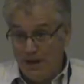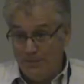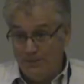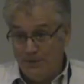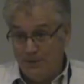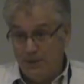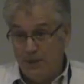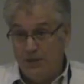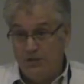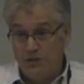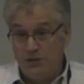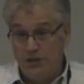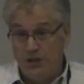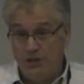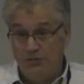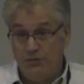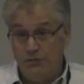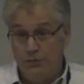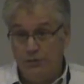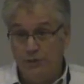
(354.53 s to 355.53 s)
population
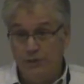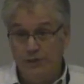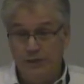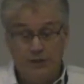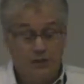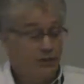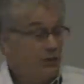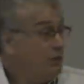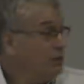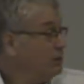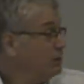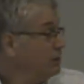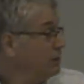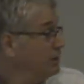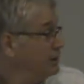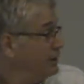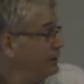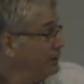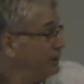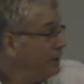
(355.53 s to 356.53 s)
has really
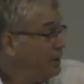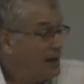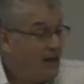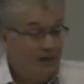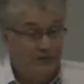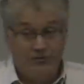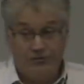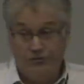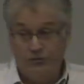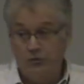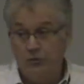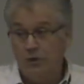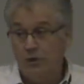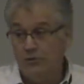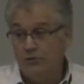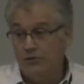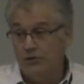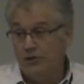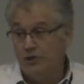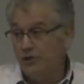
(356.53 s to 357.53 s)
occurred in the last
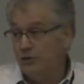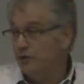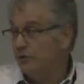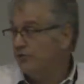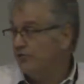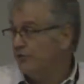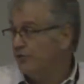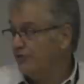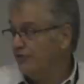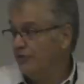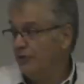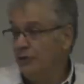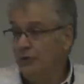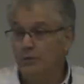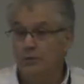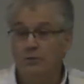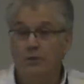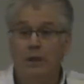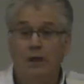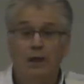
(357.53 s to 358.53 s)
200 years or
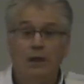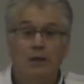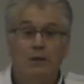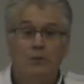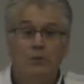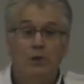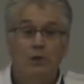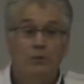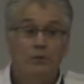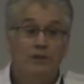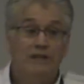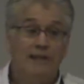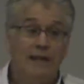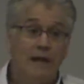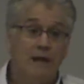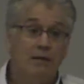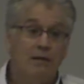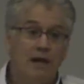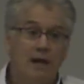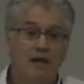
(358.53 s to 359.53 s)
so when we
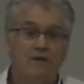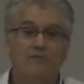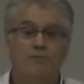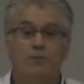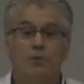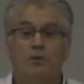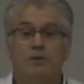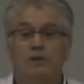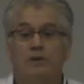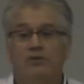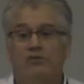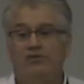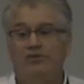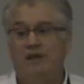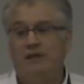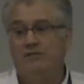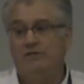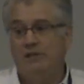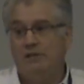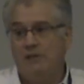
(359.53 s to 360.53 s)
now have more than
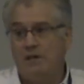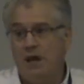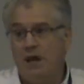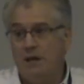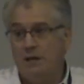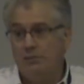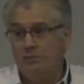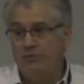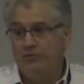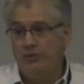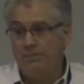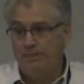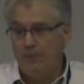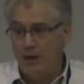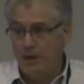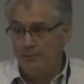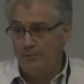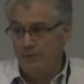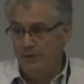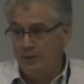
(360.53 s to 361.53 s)
seven times the
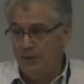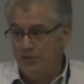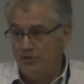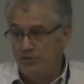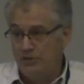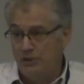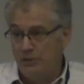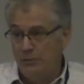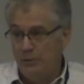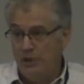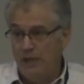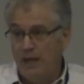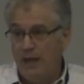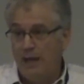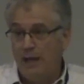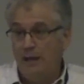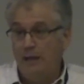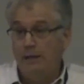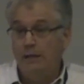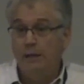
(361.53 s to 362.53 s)
population that we
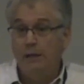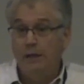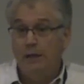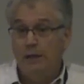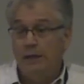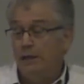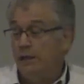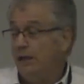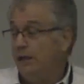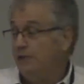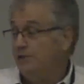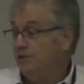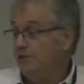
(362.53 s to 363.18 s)
had in